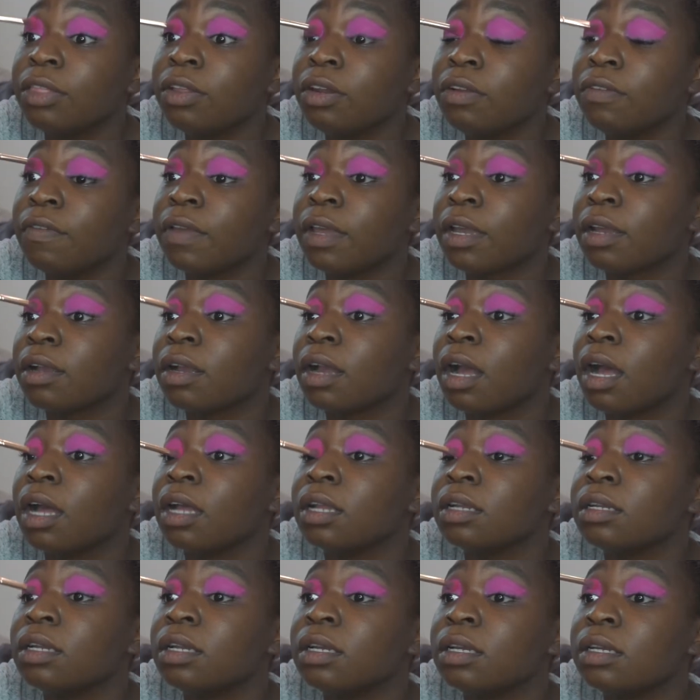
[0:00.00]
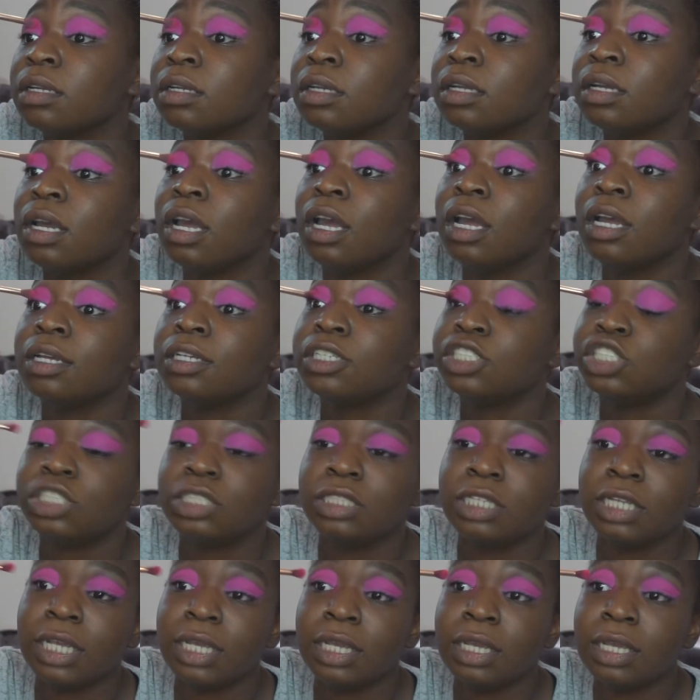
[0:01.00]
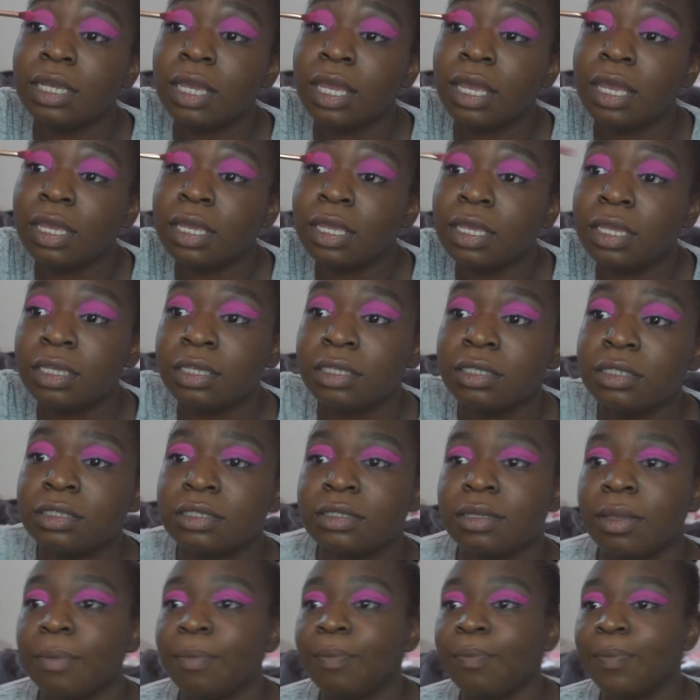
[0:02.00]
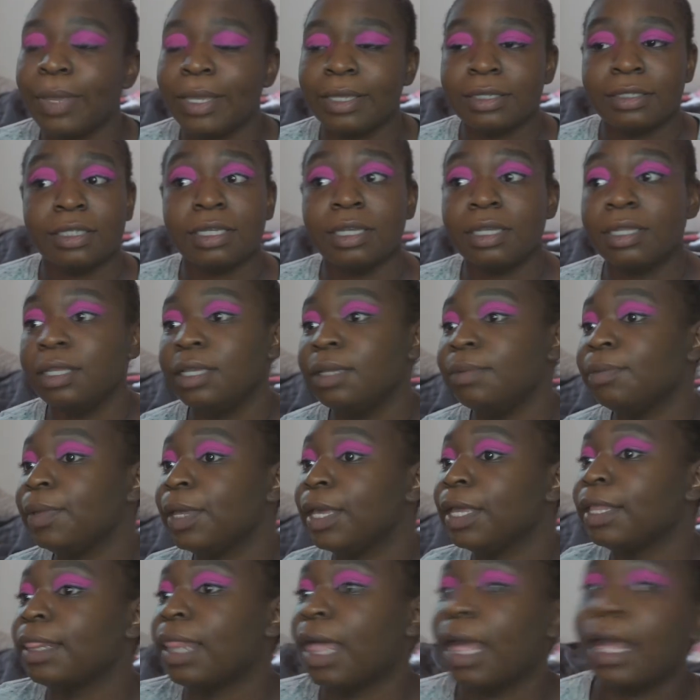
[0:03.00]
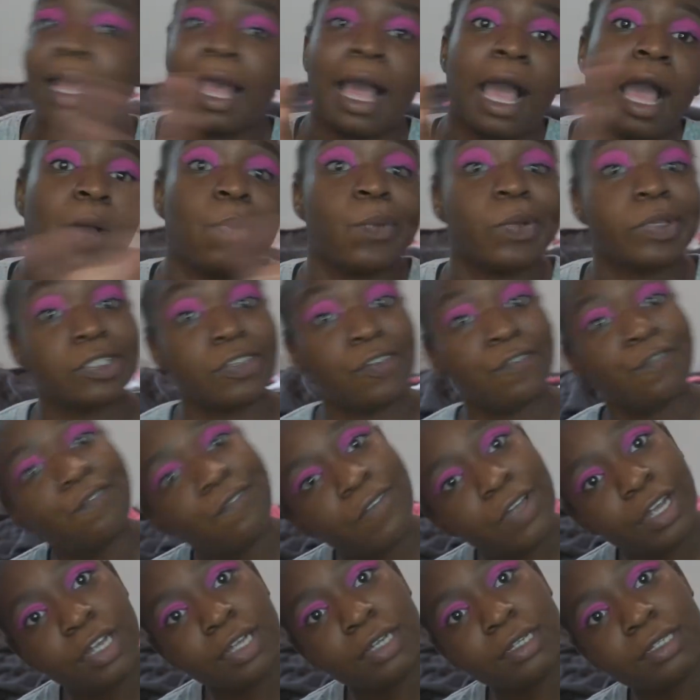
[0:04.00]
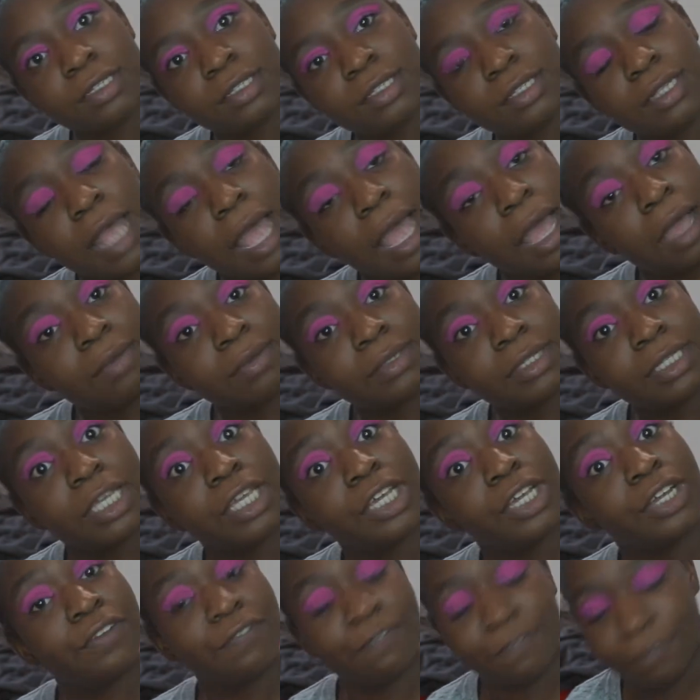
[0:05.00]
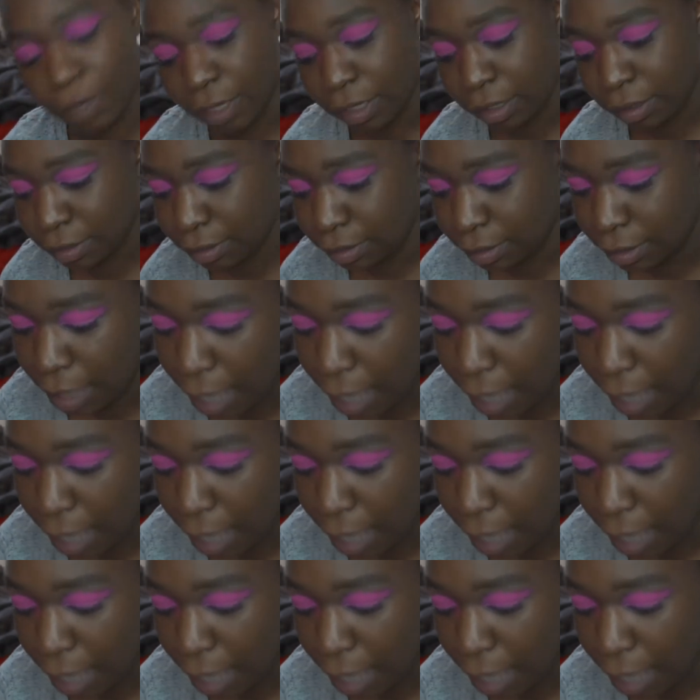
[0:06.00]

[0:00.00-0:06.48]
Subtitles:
of Aragon. She is basically being like, I was the first, I was here first.